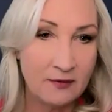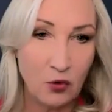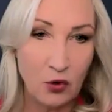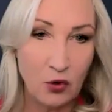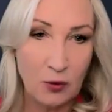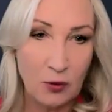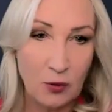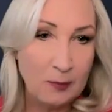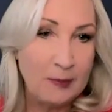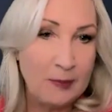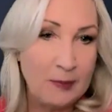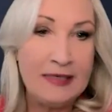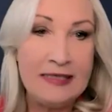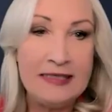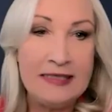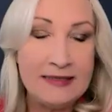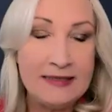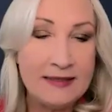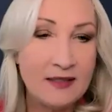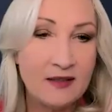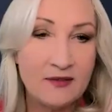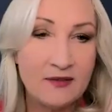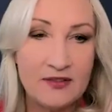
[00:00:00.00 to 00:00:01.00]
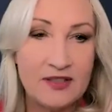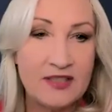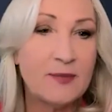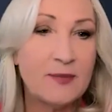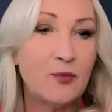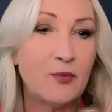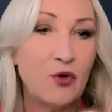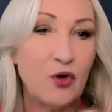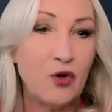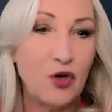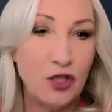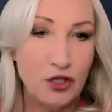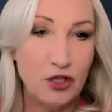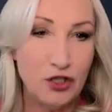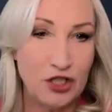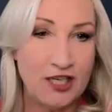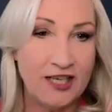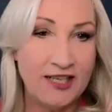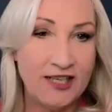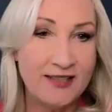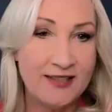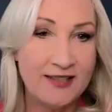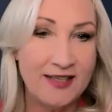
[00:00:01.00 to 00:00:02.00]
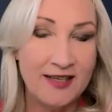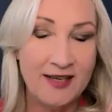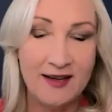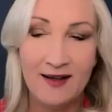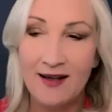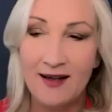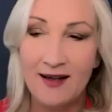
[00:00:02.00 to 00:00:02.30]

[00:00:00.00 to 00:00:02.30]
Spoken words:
or a piece of this project